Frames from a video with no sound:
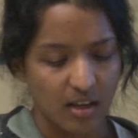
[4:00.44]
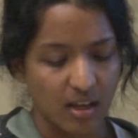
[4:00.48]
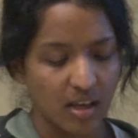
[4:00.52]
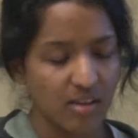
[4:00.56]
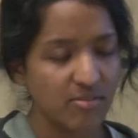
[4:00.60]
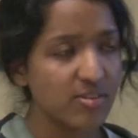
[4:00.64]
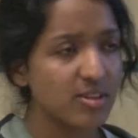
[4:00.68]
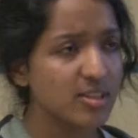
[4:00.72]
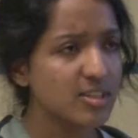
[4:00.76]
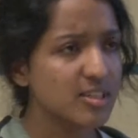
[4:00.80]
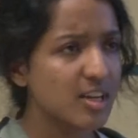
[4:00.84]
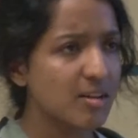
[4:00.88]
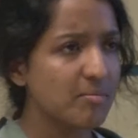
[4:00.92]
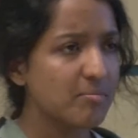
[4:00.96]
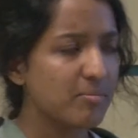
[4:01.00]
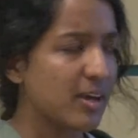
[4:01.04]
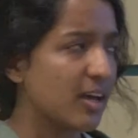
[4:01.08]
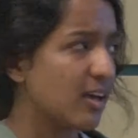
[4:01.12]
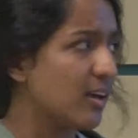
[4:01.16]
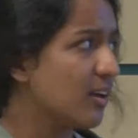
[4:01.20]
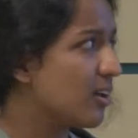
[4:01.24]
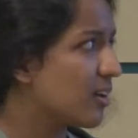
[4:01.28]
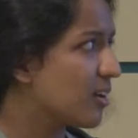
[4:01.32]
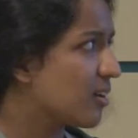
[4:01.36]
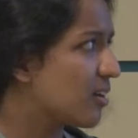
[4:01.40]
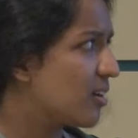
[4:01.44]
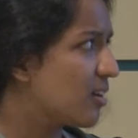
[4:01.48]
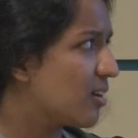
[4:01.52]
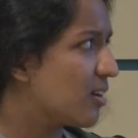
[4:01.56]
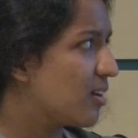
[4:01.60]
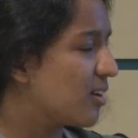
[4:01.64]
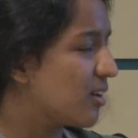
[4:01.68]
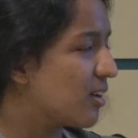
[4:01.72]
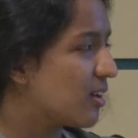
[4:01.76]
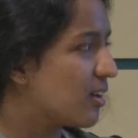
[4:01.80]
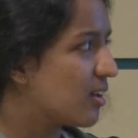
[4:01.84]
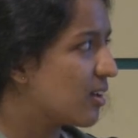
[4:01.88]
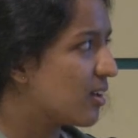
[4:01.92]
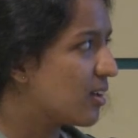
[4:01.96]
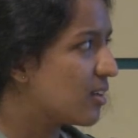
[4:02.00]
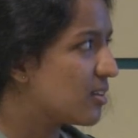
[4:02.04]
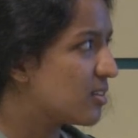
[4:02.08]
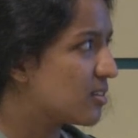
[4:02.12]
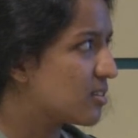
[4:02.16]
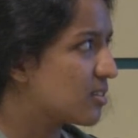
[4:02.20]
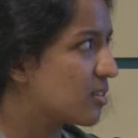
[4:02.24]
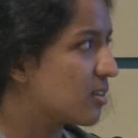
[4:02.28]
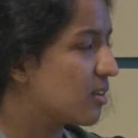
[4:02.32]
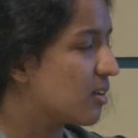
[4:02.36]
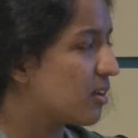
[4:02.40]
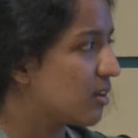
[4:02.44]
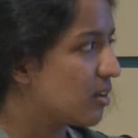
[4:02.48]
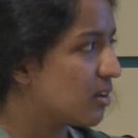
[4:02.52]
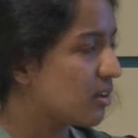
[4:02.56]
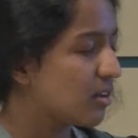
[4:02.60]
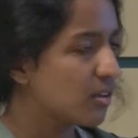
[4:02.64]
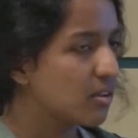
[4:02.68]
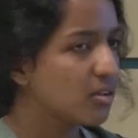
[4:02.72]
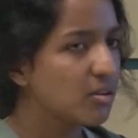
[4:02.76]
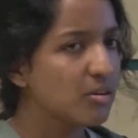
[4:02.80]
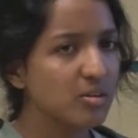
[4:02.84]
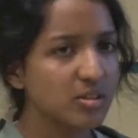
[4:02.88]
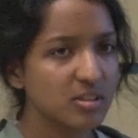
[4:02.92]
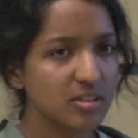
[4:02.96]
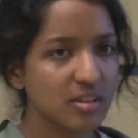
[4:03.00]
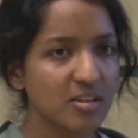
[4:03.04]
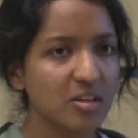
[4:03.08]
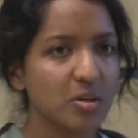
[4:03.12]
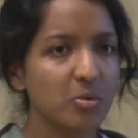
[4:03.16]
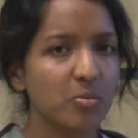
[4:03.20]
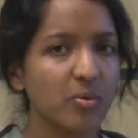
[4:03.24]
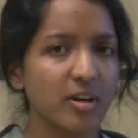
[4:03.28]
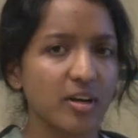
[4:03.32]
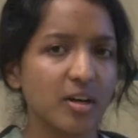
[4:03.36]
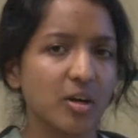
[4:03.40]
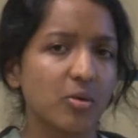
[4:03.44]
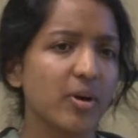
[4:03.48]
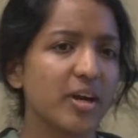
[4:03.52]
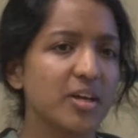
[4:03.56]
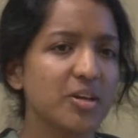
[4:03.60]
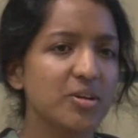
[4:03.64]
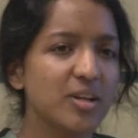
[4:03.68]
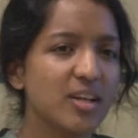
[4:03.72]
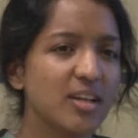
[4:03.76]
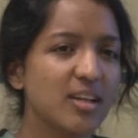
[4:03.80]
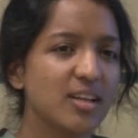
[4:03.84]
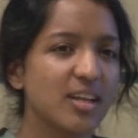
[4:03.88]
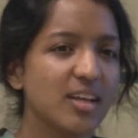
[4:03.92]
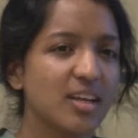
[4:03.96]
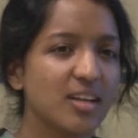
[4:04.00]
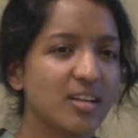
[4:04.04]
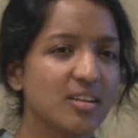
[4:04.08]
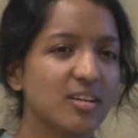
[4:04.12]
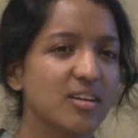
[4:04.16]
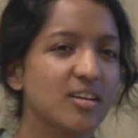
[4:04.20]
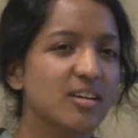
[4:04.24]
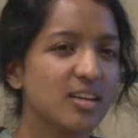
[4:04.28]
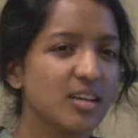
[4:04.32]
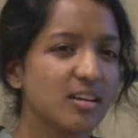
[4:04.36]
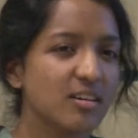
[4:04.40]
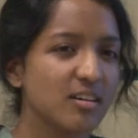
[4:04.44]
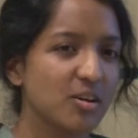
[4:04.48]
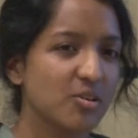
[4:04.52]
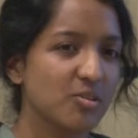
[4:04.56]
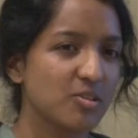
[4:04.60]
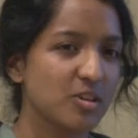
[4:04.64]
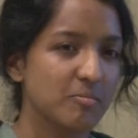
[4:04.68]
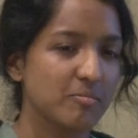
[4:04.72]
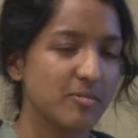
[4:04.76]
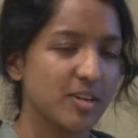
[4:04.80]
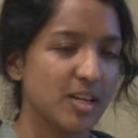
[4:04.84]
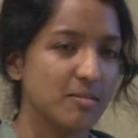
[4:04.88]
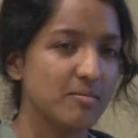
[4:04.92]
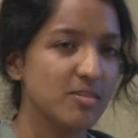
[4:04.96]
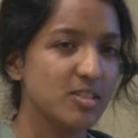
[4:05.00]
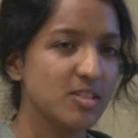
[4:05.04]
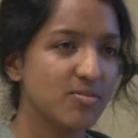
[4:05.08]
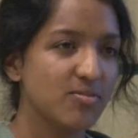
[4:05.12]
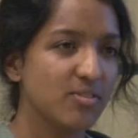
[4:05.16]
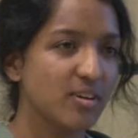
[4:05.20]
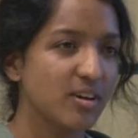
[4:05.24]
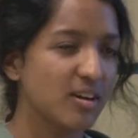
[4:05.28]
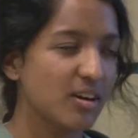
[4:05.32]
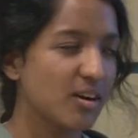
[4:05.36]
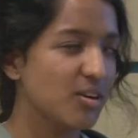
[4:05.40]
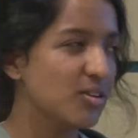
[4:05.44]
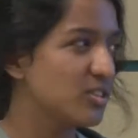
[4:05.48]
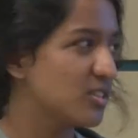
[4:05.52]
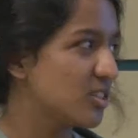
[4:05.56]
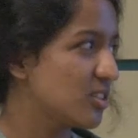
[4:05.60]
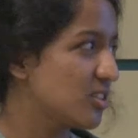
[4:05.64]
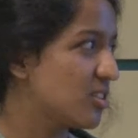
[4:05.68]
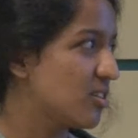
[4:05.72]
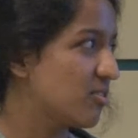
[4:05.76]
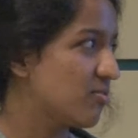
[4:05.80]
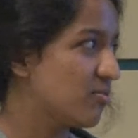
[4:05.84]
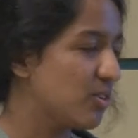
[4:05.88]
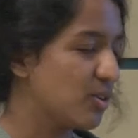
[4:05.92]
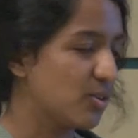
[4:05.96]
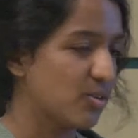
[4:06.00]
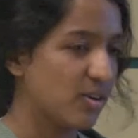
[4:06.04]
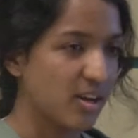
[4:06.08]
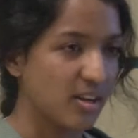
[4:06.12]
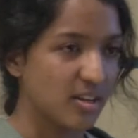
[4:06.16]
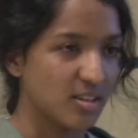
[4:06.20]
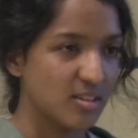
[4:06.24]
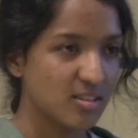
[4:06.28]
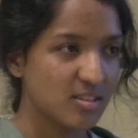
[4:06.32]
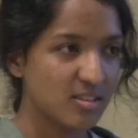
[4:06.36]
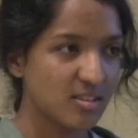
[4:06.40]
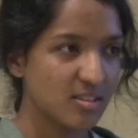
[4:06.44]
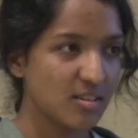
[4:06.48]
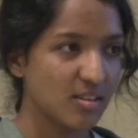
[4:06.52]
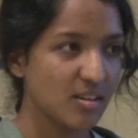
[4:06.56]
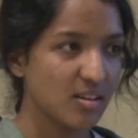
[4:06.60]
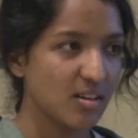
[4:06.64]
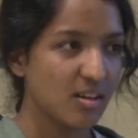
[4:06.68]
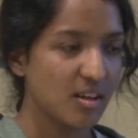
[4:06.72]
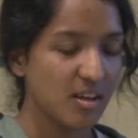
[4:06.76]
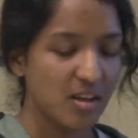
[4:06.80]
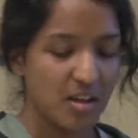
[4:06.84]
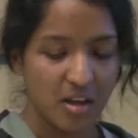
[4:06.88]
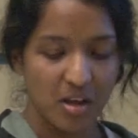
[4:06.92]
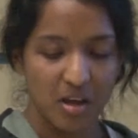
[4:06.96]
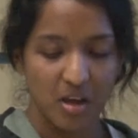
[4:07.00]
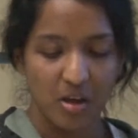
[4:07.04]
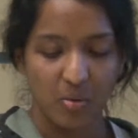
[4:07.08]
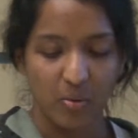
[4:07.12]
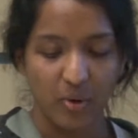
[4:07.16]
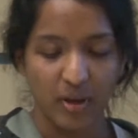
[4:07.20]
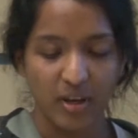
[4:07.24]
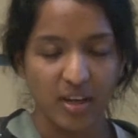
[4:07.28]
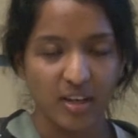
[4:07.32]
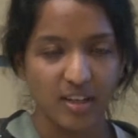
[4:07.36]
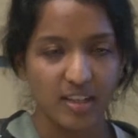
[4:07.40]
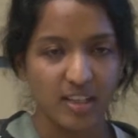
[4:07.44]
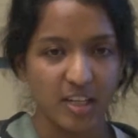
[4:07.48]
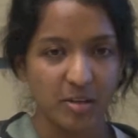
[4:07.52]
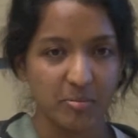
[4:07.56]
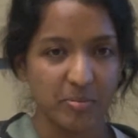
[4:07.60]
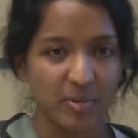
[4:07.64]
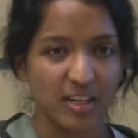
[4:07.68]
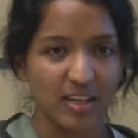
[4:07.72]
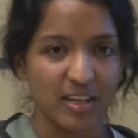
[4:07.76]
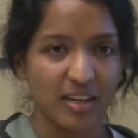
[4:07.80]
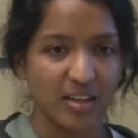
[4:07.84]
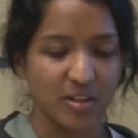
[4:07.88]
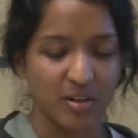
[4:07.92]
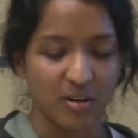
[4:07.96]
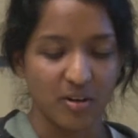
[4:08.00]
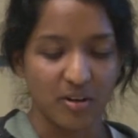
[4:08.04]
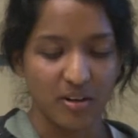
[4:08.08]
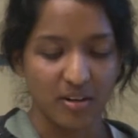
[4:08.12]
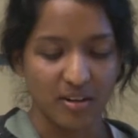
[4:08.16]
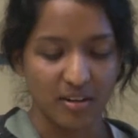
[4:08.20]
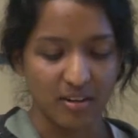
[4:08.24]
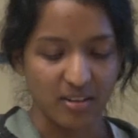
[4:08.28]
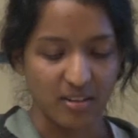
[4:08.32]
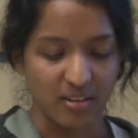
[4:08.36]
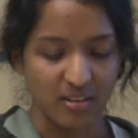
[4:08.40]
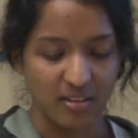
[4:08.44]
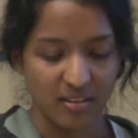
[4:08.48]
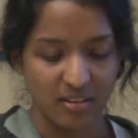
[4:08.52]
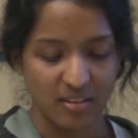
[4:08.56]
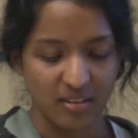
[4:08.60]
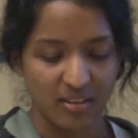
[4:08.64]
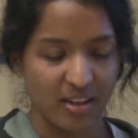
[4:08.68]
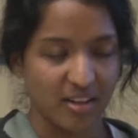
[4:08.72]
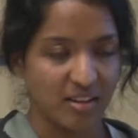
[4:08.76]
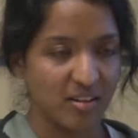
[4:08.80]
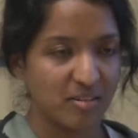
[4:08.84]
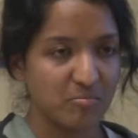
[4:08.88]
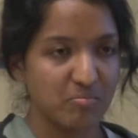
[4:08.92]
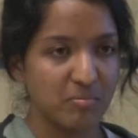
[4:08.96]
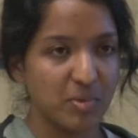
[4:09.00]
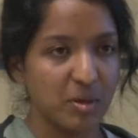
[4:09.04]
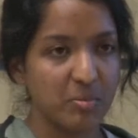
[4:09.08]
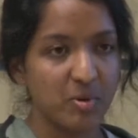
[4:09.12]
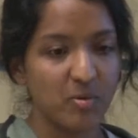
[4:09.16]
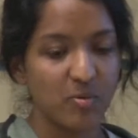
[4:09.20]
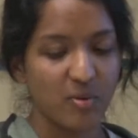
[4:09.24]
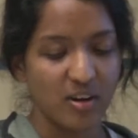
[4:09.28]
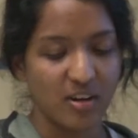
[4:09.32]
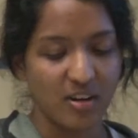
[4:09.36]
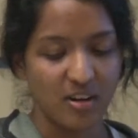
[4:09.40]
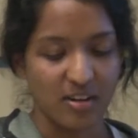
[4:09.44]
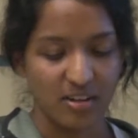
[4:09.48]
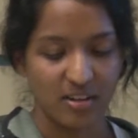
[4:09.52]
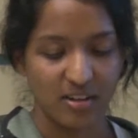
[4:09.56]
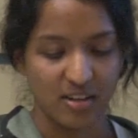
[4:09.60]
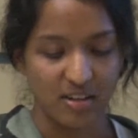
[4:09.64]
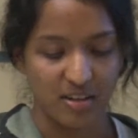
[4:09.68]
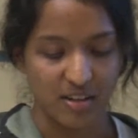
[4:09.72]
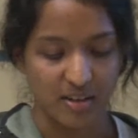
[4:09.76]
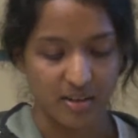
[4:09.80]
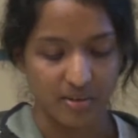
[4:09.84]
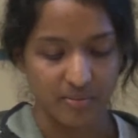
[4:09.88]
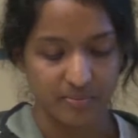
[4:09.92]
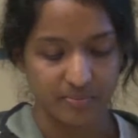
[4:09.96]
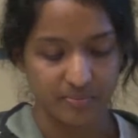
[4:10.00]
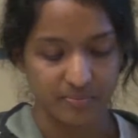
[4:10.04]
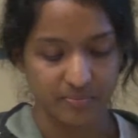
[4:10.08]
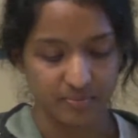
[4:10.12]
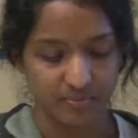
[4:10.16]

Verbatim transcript: if you step back, it's, you start to wonder, why do they take 30 round trip times to figure out just a few rates? Why can't they be like the Oracle, like maybe one RTT?